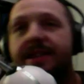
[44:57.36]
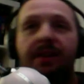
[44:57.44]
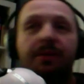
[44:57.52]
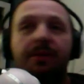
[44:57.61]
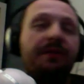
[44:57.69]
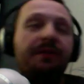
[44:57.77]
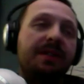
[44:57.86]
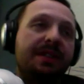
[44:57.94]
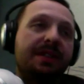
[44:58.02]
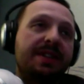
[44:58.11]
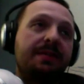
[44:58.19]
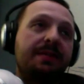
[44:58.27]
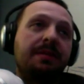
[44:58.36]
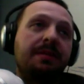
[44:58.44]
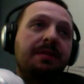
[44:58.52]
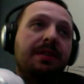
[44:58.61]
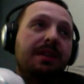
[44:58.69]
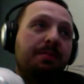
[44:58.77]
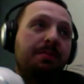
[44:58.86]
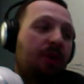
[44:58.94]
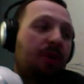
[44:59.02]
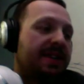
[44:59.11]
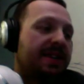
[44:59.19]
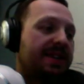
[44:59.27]
let's get away from the
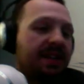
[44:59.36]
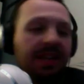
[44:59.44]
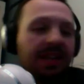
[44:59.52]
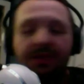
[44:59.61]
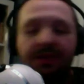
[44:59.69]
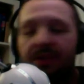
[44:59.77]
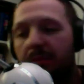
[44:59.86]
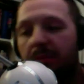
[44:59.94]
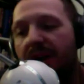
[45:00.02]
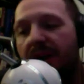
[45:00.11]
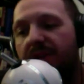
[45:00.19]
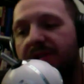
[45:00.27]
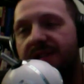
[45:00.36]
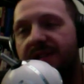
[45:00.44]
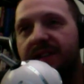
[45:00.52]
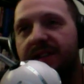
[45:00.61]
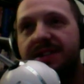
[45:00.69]
depressing Cleveland Browns, and